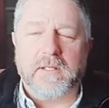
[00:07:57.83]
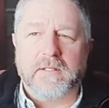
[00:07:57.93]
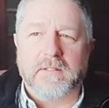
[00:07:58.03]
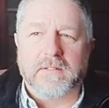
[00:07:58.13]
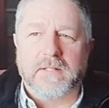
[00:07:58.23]

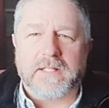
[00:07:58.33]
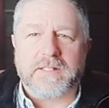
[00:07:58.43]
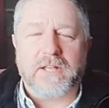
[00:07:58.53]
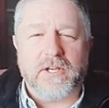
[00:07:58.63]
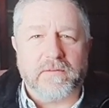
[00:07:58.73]
maybe let's
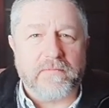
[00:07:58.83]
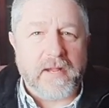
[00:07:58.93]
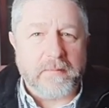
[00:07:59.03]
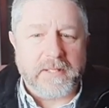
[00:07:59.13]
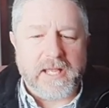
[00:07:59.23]
say
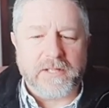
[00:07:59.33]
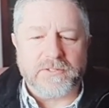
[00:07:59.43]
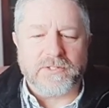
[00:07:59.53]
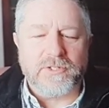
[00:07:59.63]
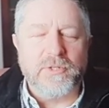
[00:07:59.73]
your
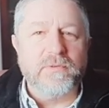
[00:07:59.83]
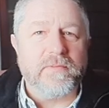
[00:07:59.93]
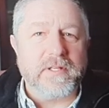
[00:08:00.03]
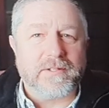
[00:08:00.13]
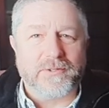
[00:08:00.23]
family
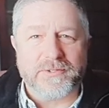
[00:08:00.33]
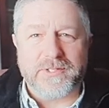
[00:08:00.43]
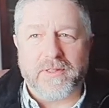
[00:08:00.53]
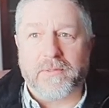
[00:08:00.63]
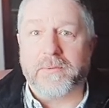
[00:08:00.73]
has two
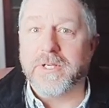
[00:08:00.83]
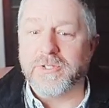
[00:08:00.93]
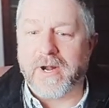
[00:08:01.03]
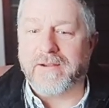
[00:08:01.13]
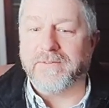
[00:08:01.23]
vehicles
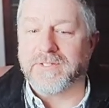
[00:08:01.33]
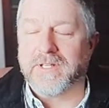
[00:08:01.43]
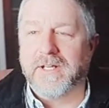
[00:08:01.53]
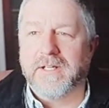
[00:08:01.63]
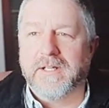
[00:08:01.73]
and three
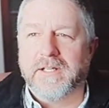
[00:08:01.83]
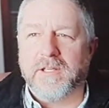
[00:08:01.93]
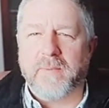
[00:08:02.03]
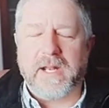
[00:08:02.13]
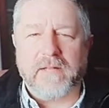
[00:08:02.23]

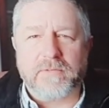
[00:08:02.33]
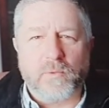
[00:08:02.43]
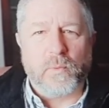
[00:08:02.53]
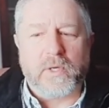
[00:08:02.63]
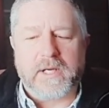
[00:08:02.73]
drivers. You
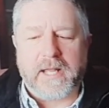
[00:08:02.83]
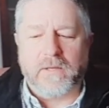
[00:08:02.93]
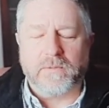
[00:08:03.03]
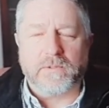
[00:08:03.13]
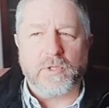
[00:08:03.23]
might have
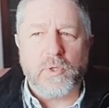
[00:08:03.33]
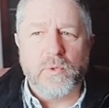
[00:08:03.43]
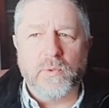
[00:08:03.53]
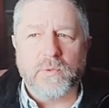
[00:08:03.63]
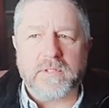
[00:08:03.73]
to work
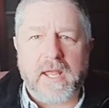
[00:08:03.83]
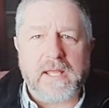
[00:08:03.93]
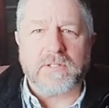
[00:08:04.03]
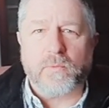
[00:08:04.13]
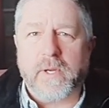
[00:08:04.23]
out
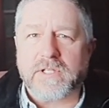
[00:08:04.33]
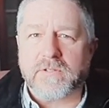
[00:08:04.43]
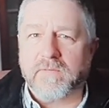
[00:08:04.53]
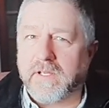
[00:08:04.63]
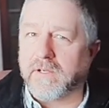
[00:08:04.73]
who
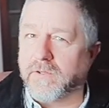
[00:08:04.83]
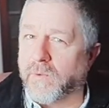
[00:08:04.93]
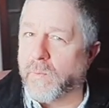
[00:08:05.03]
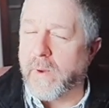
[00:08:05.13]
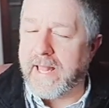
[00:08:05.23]
takes which
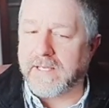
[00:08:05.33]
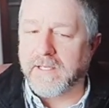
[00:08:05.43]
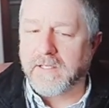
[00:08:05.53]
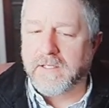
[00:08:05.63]
vehicle